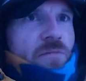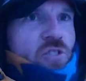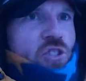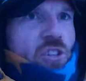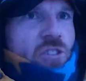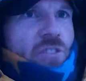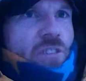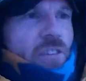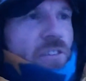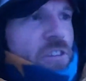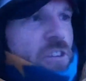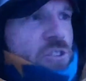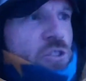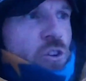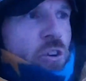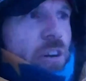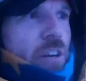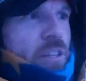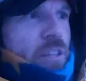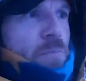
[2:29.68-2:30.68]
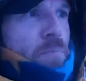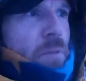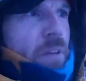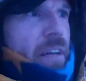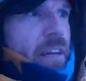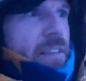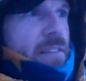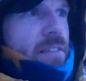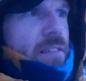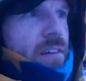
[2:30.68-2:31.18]
just a notorious
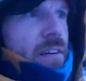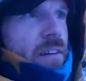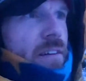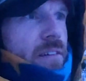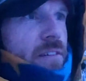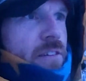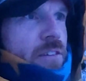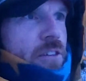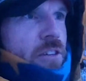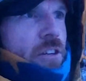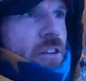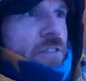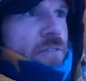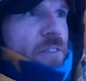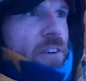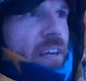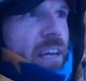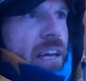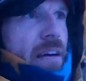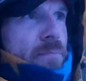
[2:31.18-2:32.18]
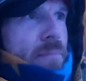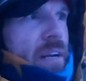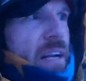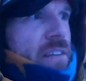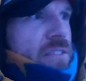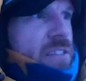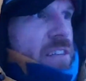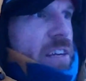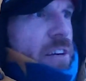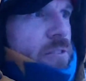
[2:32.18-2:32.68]
place, good for camping
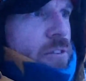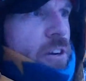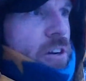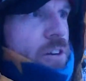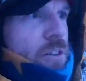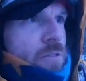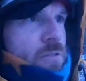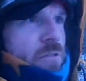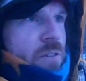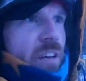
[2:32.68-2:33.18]
outside of Rohn.